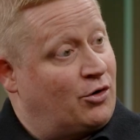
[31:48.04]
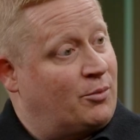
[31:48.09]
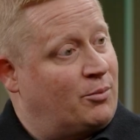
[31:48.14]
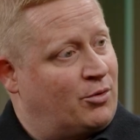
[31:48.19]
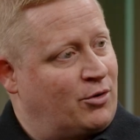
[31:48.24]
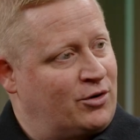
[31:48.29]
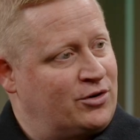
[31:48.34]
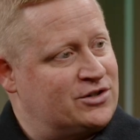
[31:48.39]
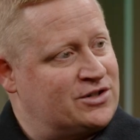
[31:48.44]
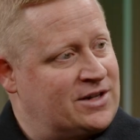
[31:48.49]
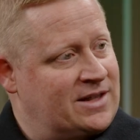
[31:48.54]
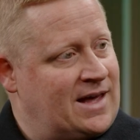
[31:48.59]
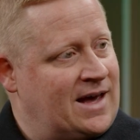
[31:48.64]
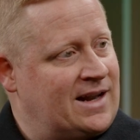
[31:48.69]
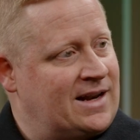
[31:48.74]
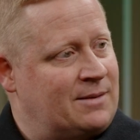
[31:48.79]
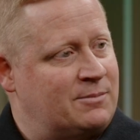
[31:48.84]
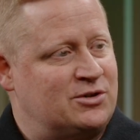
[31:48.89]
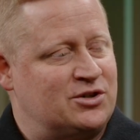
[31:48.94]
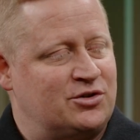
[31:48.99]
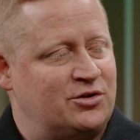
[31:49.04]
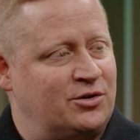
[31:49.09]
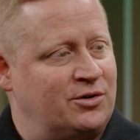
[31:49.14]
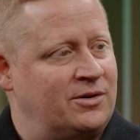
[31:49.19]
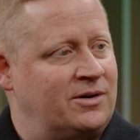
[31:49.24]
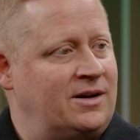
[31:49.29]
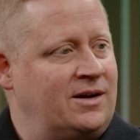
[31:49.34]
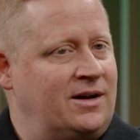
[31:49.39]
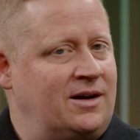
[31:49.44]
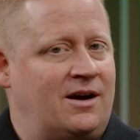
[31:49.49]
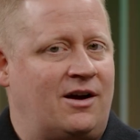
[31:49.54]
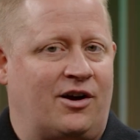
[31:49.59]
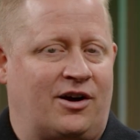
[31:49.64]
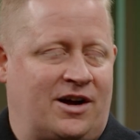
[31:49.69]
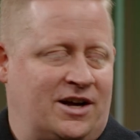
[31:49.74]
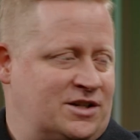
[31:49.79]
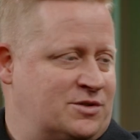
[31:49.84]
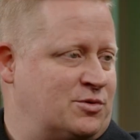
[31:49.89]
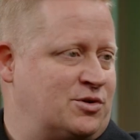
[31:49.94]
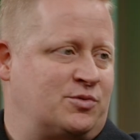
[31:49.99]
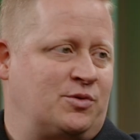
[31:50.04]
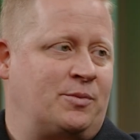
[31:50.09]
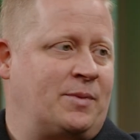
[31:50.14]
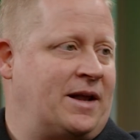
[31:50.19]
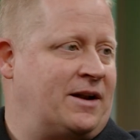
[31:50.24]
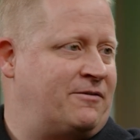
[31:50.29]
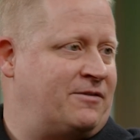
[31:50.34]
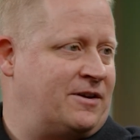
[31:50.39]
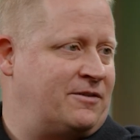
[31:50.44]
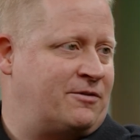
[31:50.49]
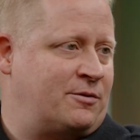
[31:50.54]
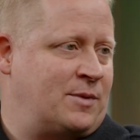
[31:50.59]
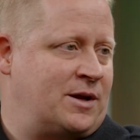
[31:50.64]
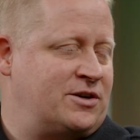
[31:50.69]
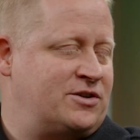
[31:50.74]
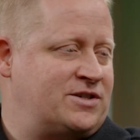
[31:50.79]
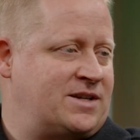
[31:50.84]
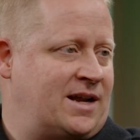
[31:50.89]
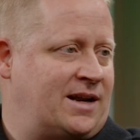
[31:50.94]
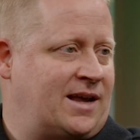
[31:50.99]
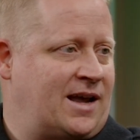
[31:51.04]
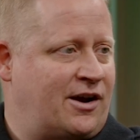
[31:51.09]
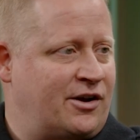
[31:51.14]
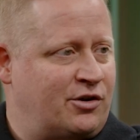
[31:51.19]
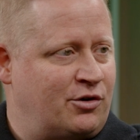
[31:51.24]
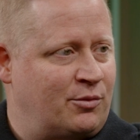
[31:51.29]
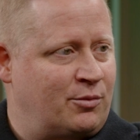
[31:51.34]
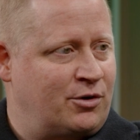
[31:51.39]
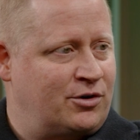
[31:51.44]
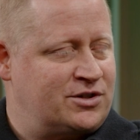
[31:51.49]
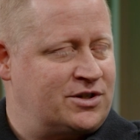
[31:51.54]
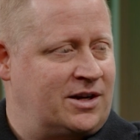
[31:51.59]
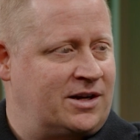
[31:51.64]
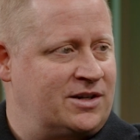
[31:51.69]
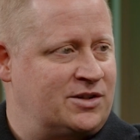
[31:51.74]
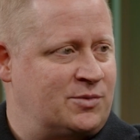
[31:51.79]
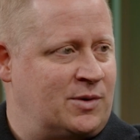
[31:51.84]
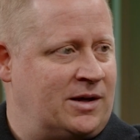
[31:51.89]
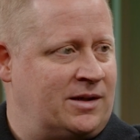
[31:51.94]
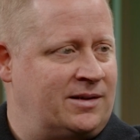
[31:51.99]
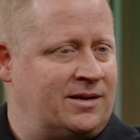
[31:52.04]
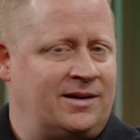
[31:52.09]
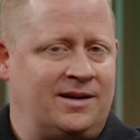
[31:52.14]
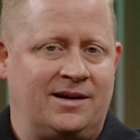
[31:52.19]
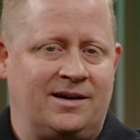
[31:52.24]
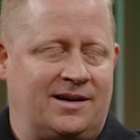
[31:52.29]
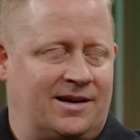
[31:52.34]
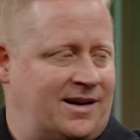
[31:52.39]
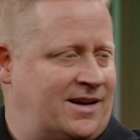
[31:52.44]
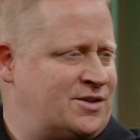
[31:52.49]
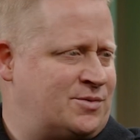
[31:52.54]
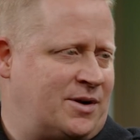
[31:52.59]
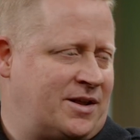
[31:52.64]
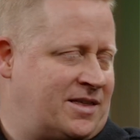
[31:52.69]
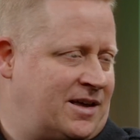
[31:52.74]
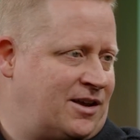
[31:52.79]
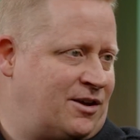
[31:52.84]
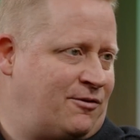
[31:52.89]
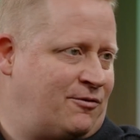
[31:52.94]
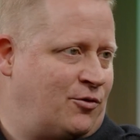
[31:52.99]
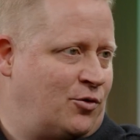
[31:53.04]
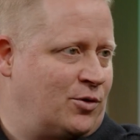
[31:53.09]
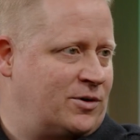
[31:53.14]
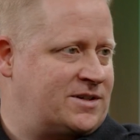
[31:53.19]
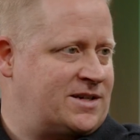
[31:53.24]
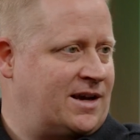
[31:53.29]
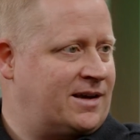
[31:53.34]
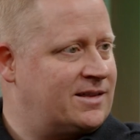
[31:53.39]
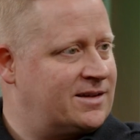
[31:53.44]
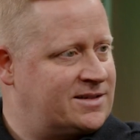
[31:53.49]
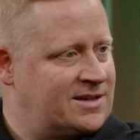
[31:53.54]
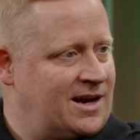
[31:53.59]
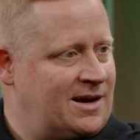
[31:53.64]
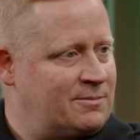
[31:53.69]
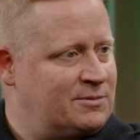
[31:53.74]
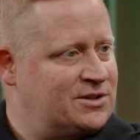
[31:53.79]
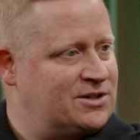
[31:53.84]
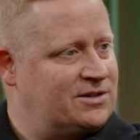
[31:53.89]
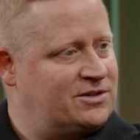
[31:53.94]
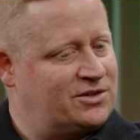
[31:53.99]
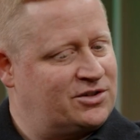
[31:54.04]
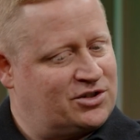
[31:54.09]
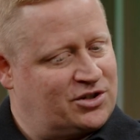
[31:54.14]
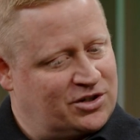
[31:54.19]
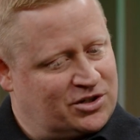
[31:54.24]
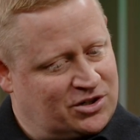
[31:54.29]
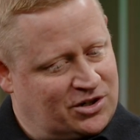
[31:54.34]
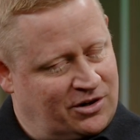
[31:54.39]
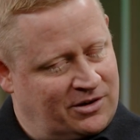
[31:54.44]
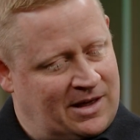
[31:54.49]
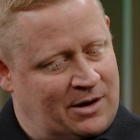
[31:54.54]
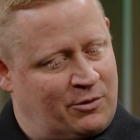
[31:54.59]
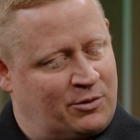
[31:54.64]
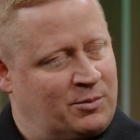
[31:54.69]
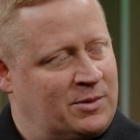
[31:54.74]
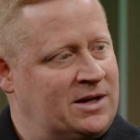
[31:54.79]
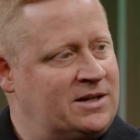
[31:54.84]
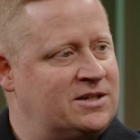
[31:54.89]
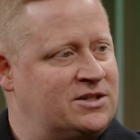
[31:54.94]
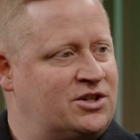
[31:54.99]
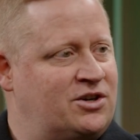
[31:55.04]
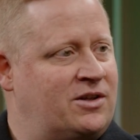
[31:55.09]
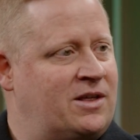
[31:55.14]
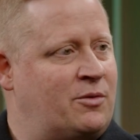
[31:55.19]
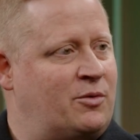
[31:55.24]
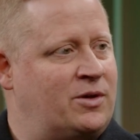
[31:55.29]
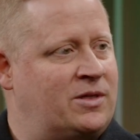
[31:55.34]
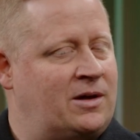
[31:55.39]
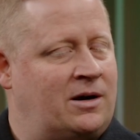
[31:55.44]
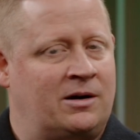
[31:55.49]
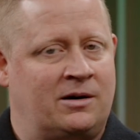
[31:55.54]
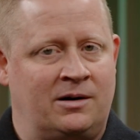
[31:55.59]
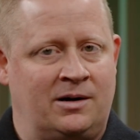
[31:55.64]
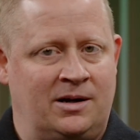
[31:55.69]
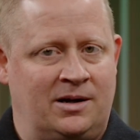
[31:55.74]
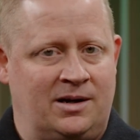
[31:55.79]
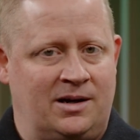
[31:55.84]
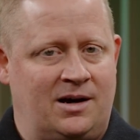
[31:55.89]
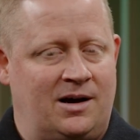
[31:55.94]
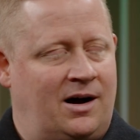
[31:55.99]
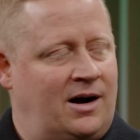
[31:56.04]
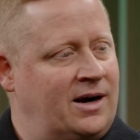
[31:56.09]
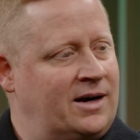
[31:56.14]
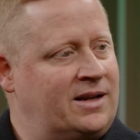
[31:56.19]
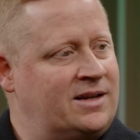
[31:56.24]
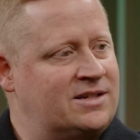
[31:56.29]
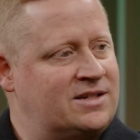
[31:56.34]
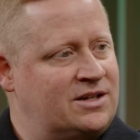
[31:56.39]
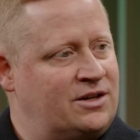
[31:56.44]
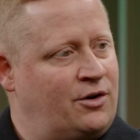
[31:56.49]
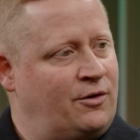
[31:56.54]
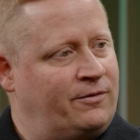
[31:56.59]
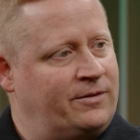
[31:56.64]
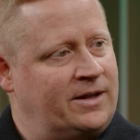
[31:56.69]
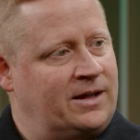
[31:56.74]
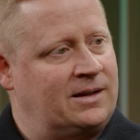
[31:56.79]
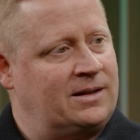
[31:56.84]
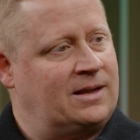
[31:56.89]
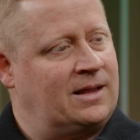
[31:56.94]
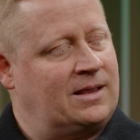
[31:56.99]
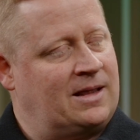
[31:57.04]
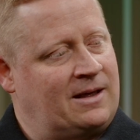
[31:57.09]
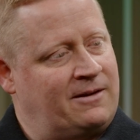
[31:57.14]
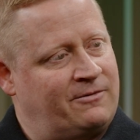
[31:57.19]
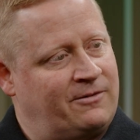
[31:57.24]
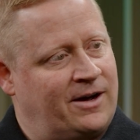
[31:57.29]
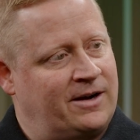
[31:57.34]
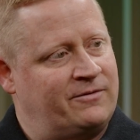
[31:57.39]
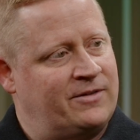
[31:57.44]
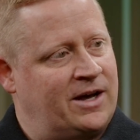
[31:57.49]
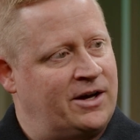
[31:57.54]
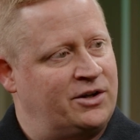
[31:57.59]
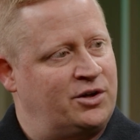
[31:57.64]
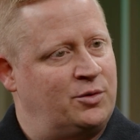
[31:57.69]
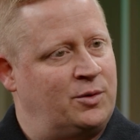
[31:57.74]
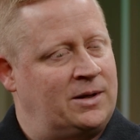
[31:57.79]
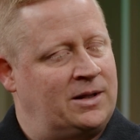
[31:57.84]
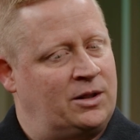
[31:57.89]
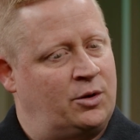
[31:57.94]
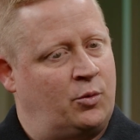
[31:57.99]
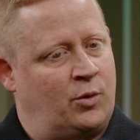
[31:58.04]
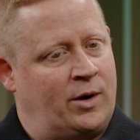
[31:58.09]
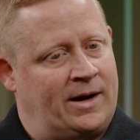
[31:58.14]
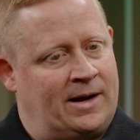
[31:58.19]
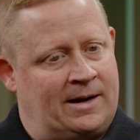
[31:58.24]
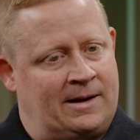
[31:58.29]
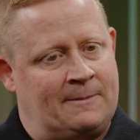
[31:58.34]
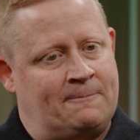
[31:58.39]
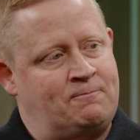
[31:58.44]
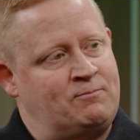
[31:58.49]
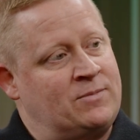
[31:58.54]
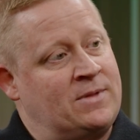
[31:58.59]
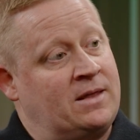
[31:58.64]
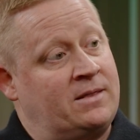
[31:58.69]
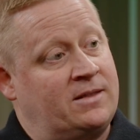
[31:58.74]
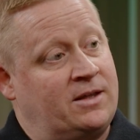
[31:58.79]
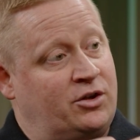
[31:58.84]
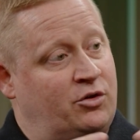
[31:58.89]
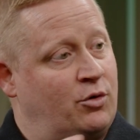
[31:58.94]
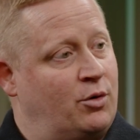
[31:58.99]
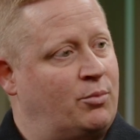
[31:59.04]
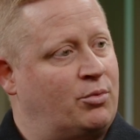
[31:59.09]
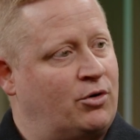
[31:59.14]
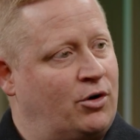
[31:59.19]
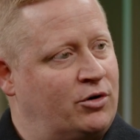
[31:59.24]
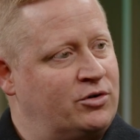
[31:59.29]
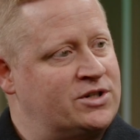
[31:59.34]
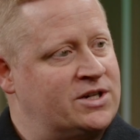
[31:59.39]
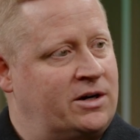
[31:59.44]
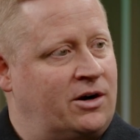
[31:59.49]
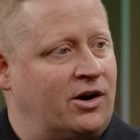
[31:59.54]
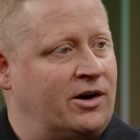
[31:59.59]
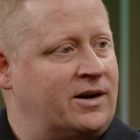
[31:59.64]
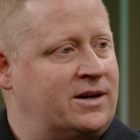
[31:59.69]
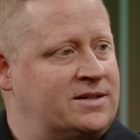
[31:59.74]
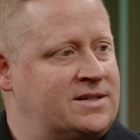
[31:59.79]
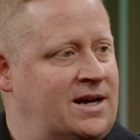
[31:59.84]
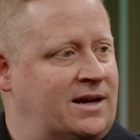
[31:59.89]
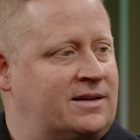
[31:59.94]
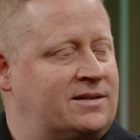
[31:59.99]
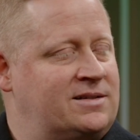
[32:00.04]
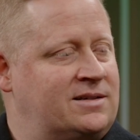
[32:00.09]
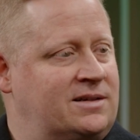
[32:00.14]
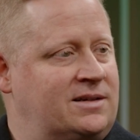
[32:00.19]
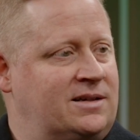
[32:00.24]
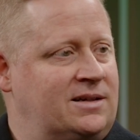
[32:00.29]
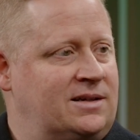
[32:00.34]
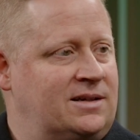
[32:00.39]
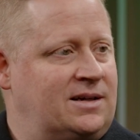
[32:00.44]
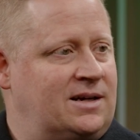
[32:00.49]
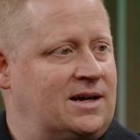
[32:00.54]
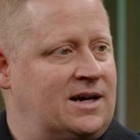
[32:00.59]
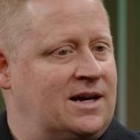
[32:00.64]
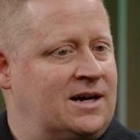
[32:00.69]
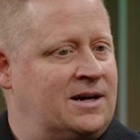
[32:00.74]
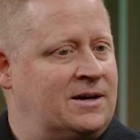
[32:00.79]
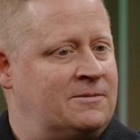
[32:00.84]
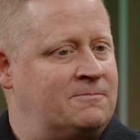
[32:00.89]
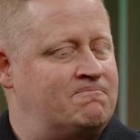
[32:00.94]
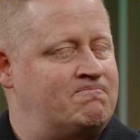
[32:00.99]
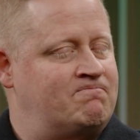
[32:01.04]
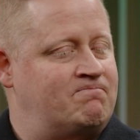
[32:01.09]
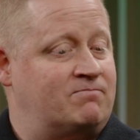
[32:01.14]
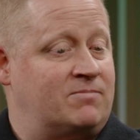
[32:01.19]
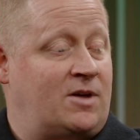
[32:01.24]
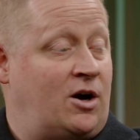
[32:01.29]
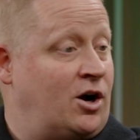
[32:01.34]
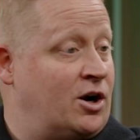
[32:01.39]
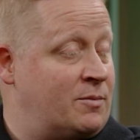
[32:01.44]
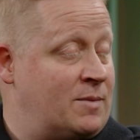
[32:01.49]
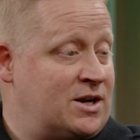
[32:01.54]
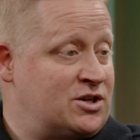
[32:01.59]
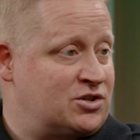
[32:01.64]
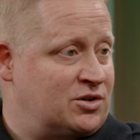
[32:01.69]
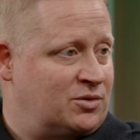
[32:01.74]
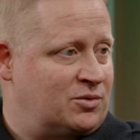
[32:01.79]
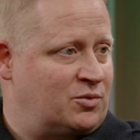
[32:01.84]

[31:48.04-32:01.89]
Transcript: approach to that. I'm sure our customers will benefit from understanding how you're approaching it as well. And I just want to thank you for taking the time to share that with me, to share that with our audience, and hopefully they find value in the way that you approach and architect automation